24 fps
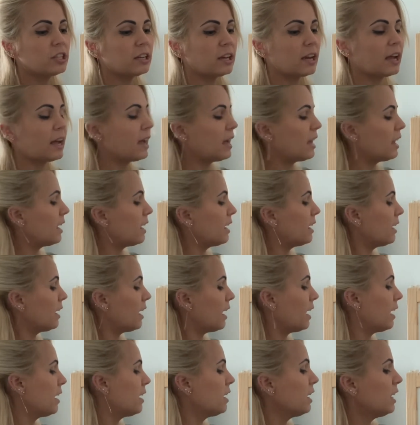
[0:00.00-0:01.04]

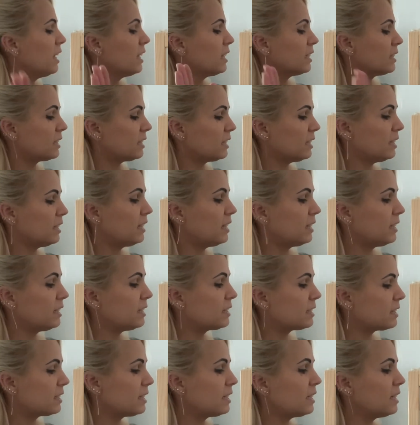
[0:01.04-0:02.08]
A, tilly,
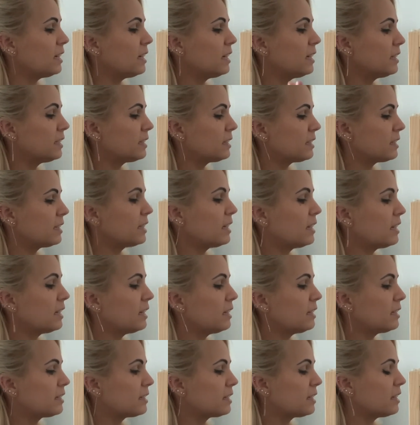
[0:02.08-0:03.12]
tilly,
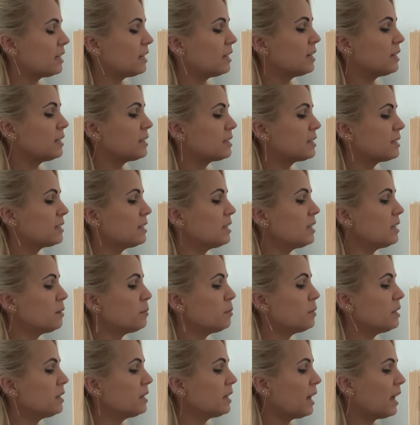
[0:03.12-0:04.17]
tilly, tilly, C,
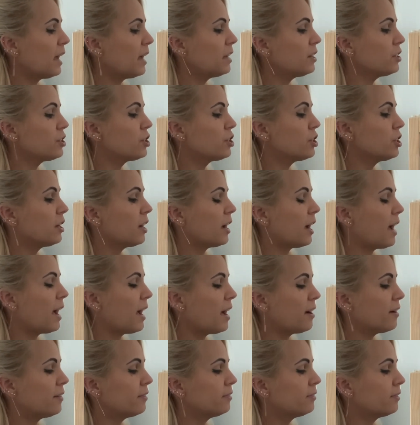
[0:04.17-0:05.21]
B, A, G,
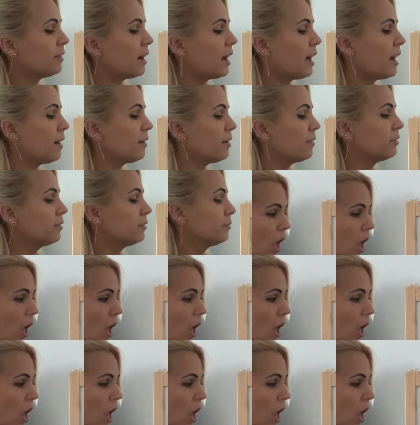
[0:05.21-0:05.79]
F, F.